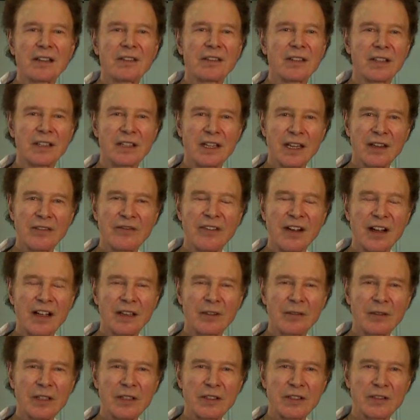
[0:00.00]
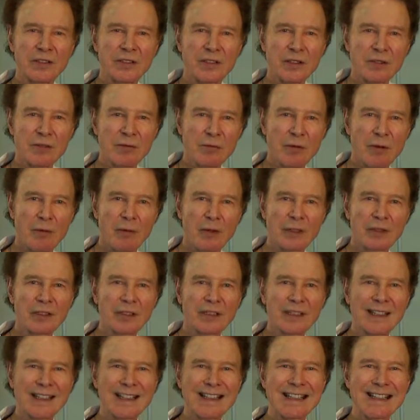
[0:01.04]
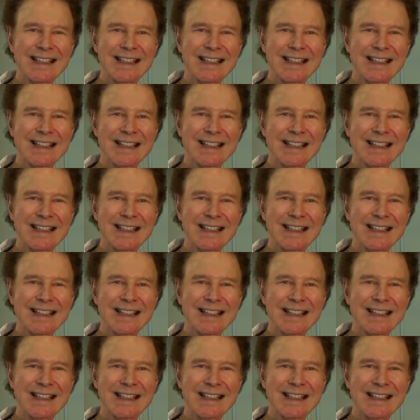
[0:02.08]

the day following surgery, where we looked at